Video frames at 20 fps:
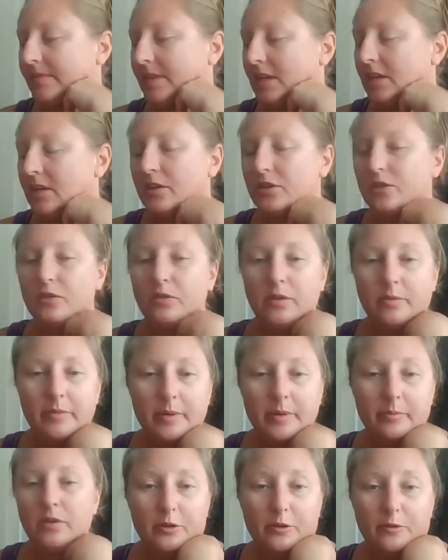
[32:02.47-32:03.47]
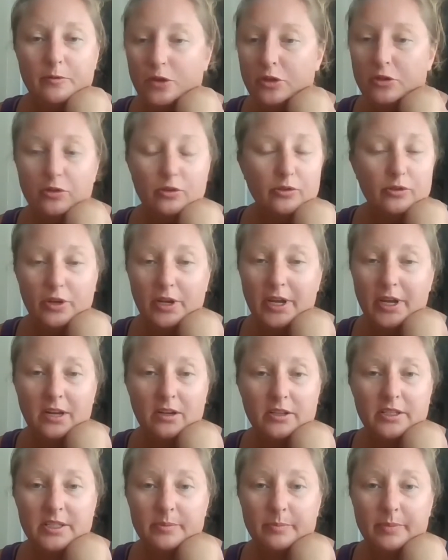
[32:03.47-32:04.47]
So remember, if you don't know how to
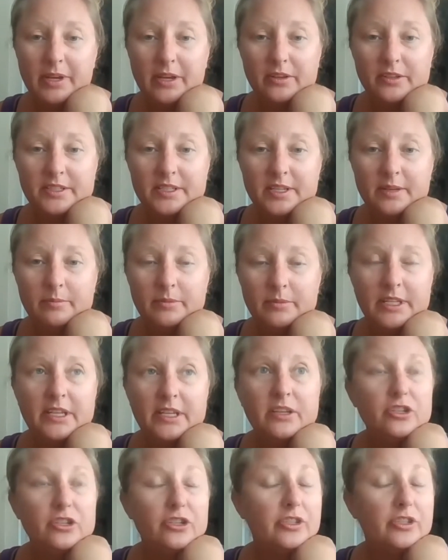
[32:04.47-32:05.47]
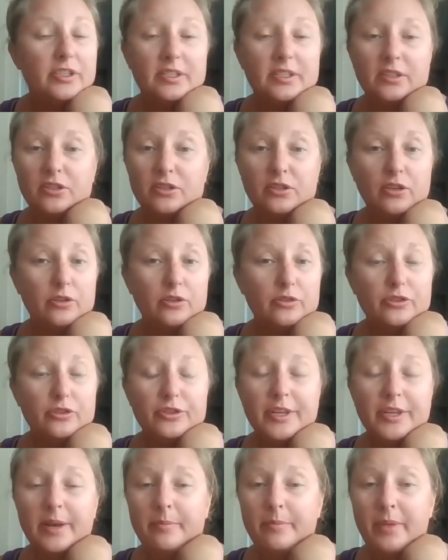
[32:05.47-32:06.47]
spell something, just use your
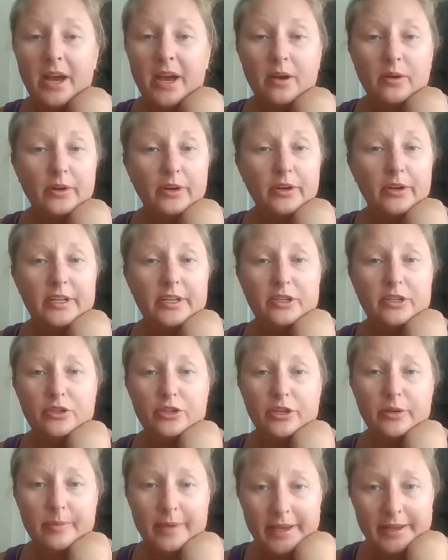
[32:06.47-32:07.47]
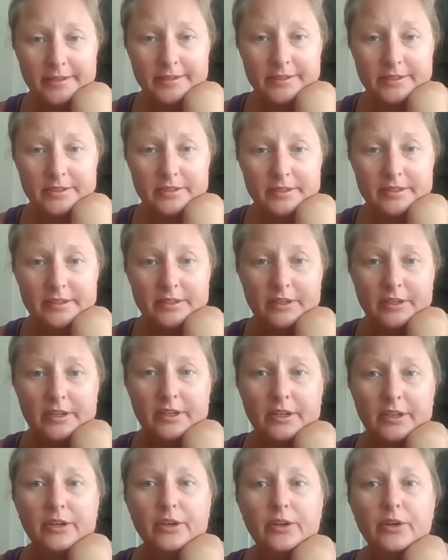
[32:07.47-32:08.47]
sound power and do your best.
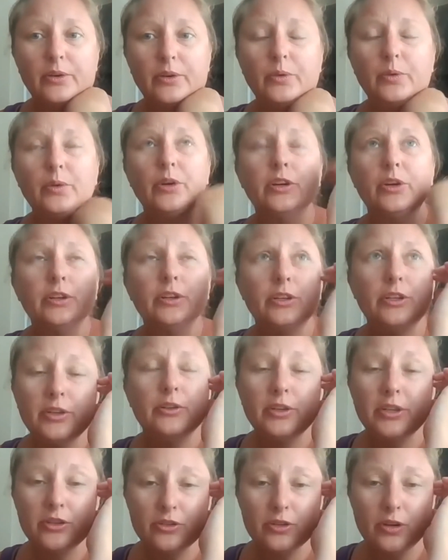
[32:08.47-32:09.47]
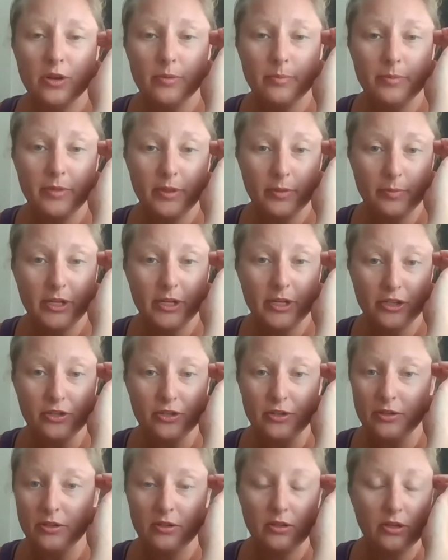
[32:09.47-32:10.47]
Or you can draw the
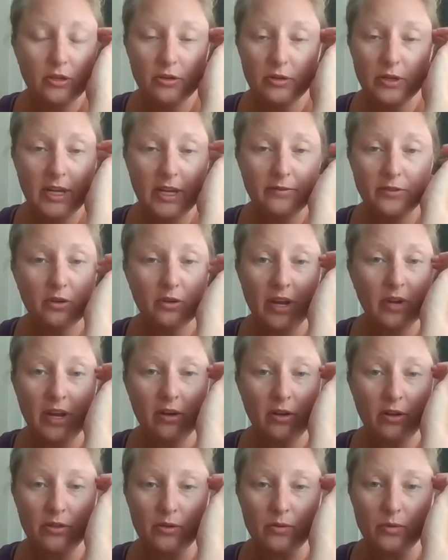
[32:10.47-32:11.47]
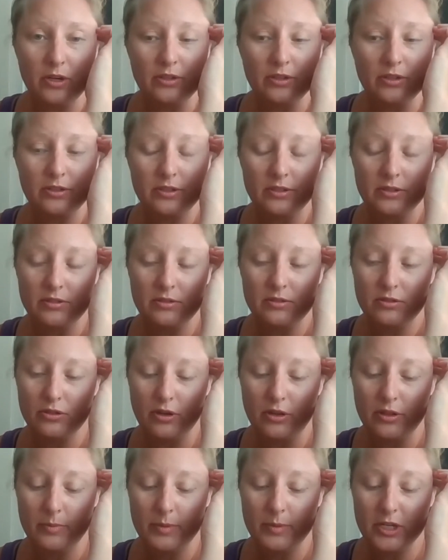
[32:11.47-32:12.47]
picture. You don't have to write all the words. Draw
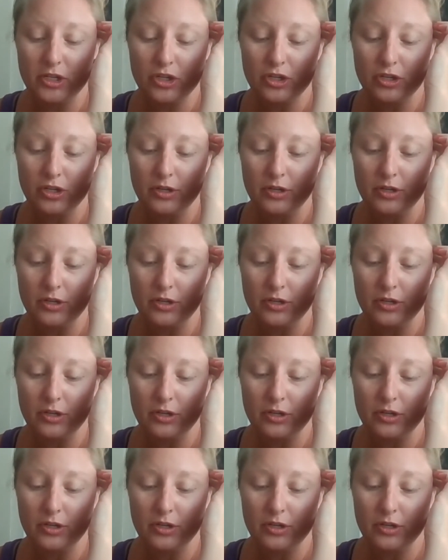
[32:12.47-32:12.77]
the picture.